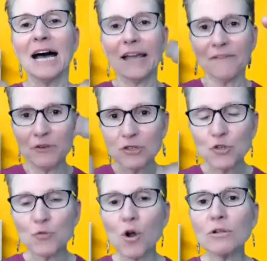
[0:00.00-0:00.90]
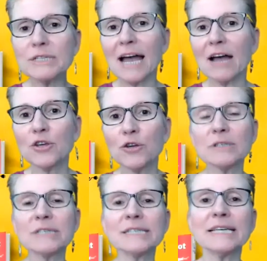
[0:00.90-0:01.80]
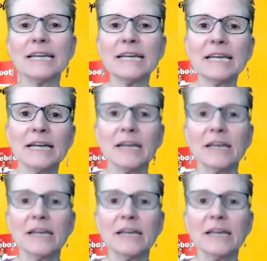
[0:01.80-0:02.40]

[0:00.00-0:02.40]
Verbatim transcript: If you scroll down, you'll see